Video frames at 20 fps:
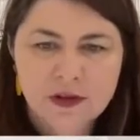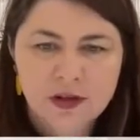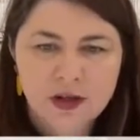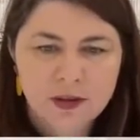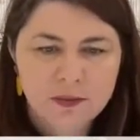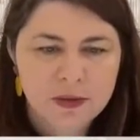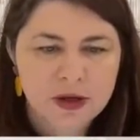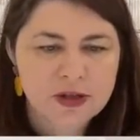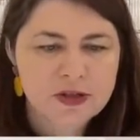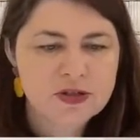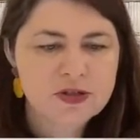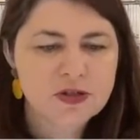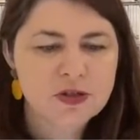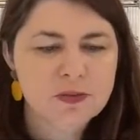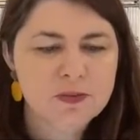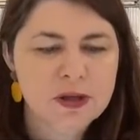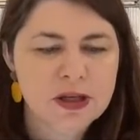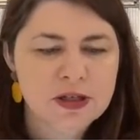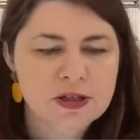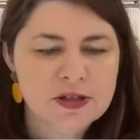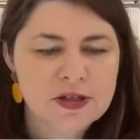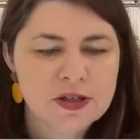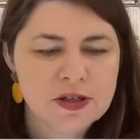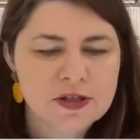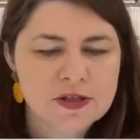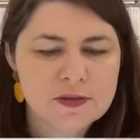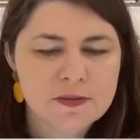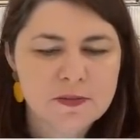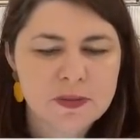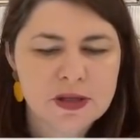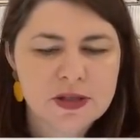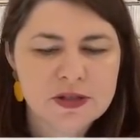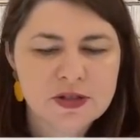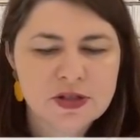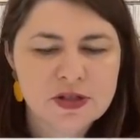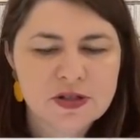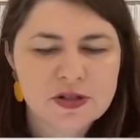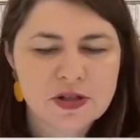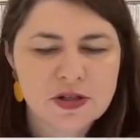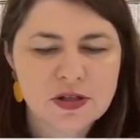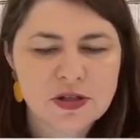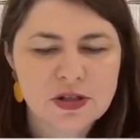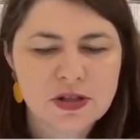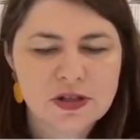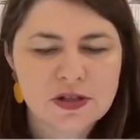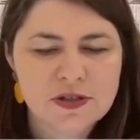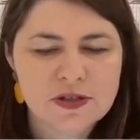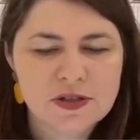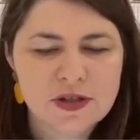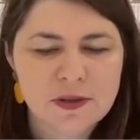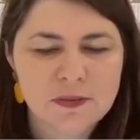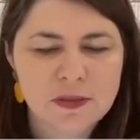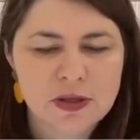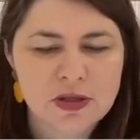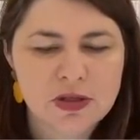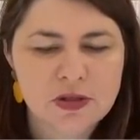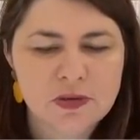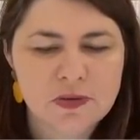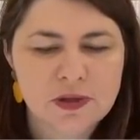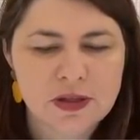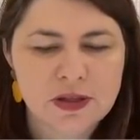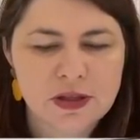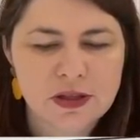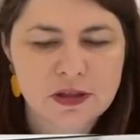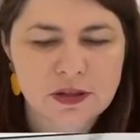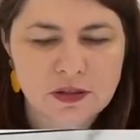I might zoom into this bit just so that you can see me doing